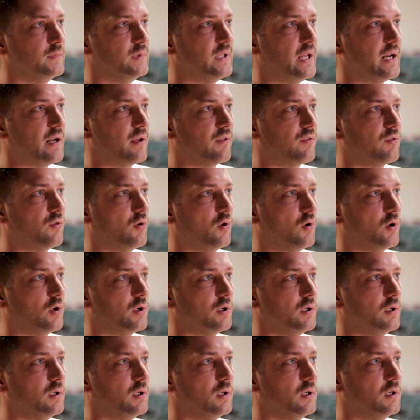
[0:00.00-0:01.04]
that I thought,
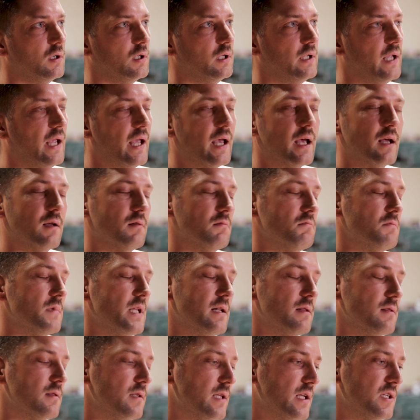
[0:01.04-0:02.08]
yeah,
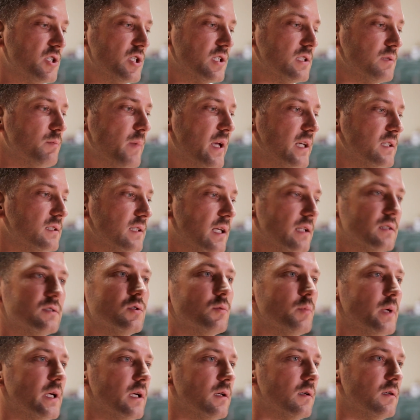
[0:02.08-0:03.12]
that just makes sense to
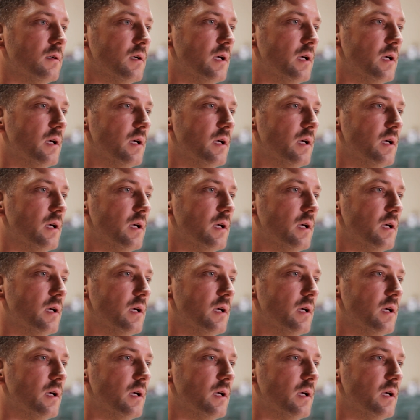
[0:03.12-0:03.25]
me.